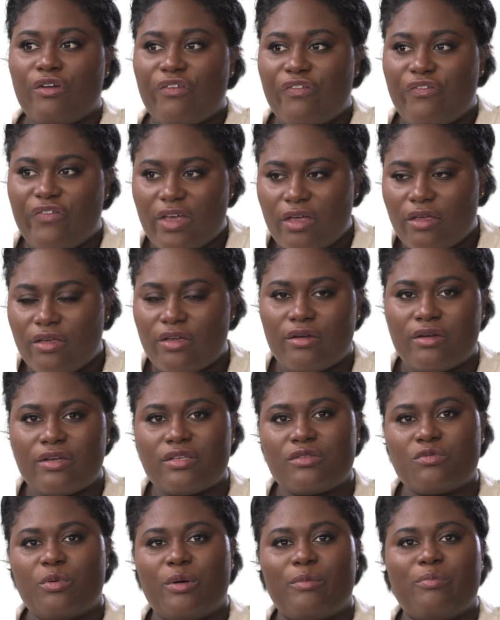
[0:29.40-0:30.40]
your
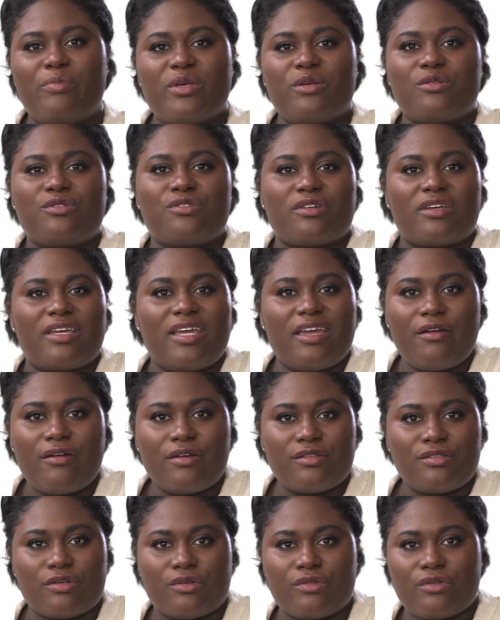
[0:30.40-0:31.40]
failure is what builds your
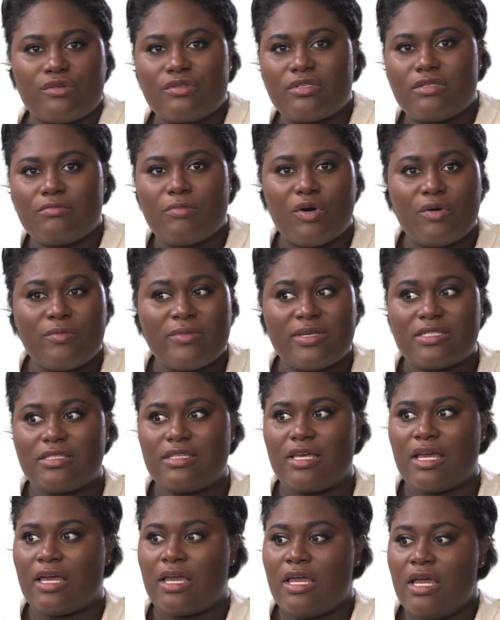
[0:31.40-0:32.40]
character. Those
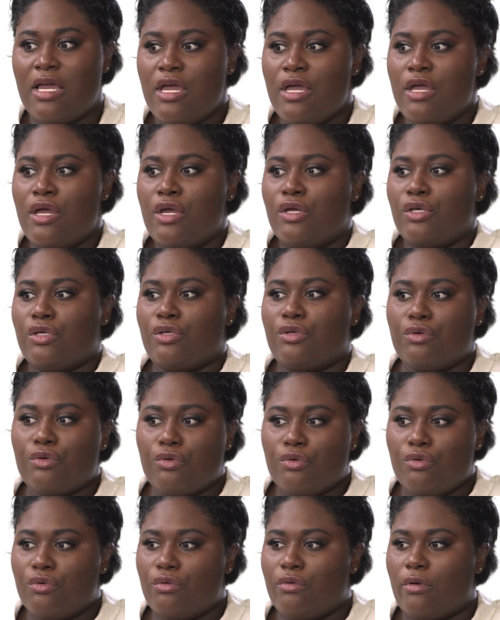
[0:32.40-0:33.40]
moments that
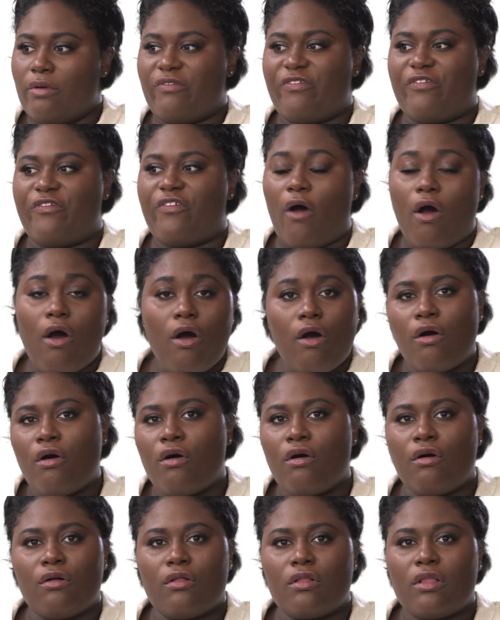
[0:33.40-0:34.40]
you
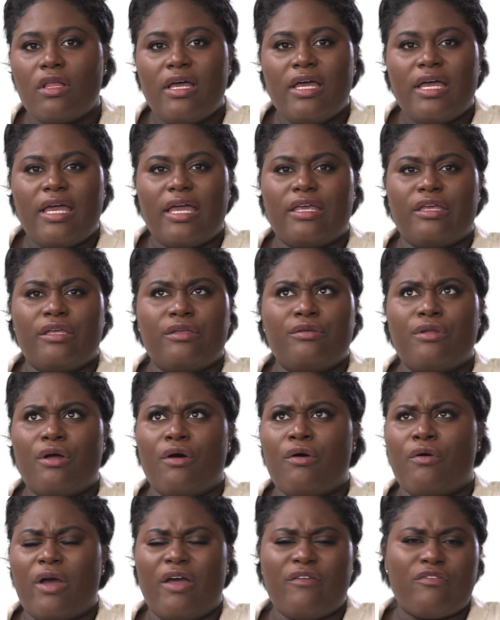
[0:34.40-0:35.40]
fall, and
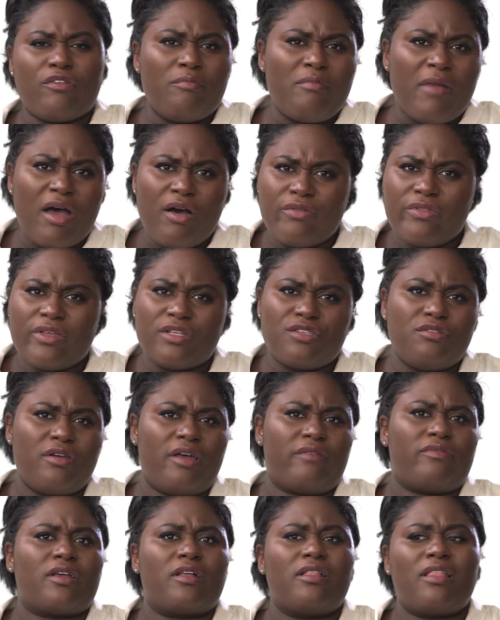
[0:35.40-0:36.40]
you know, every mountain
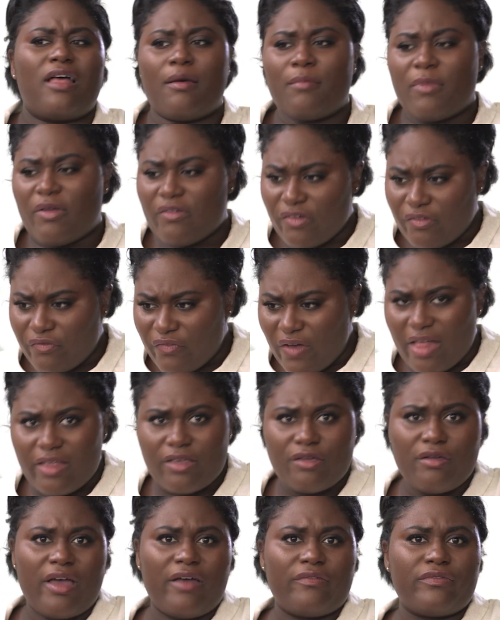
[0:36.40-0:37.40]
that you have to climb, every
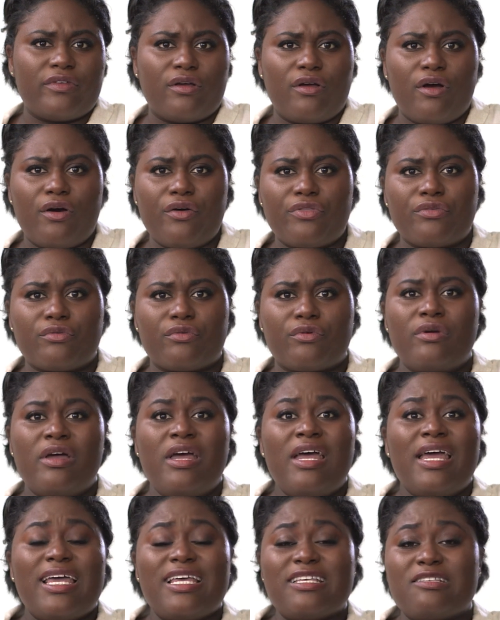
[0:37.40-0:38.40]
valley you have to go
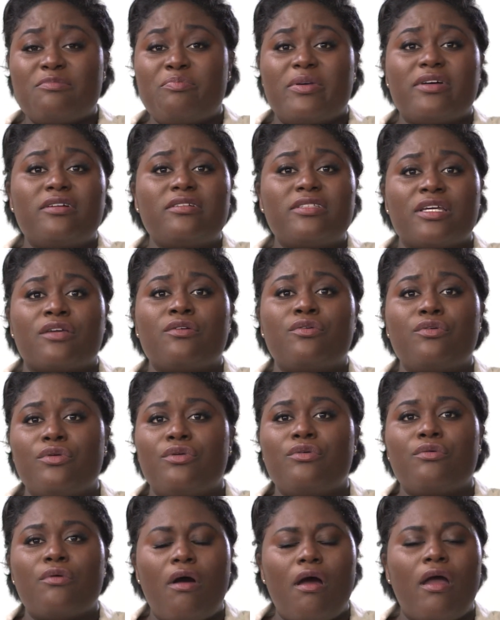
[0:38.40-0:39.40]
through is building
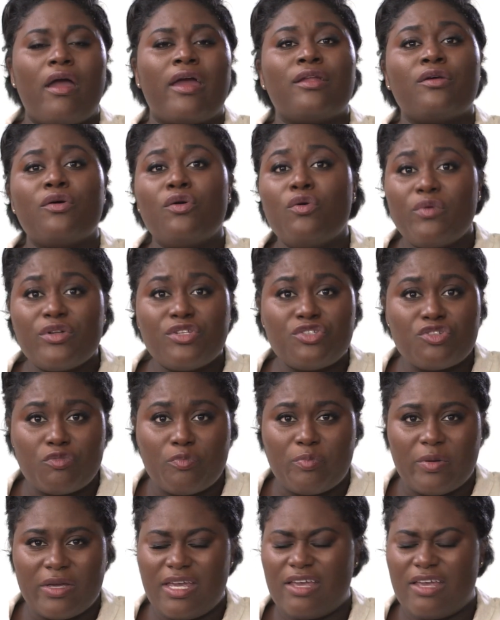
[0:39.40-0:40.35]
who you are. And who would you